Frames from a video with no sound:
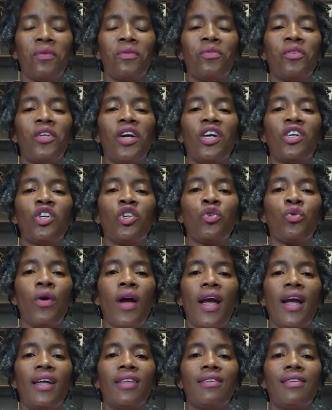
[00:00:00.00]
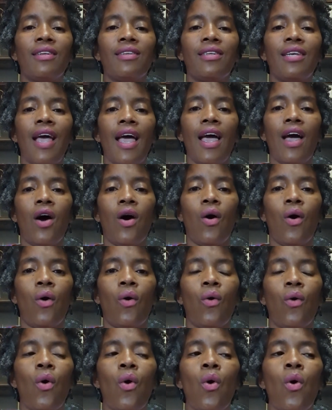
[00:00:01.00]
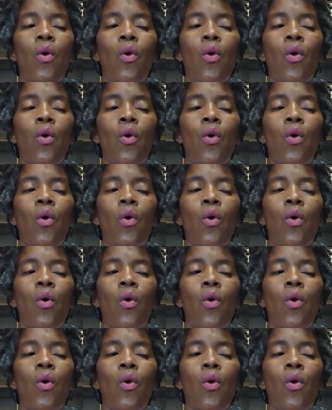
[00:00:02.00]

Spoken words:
They're trained to tell